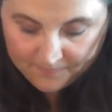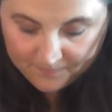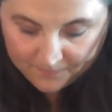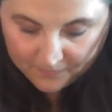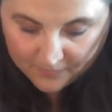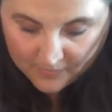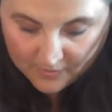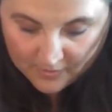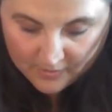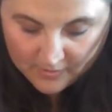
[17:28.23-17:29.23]

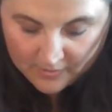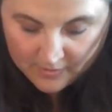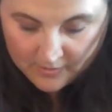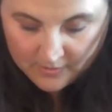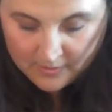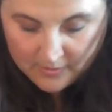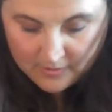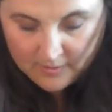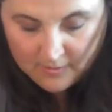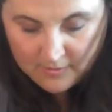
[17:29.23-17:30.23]

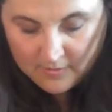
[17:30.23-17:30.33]
(no one is talking)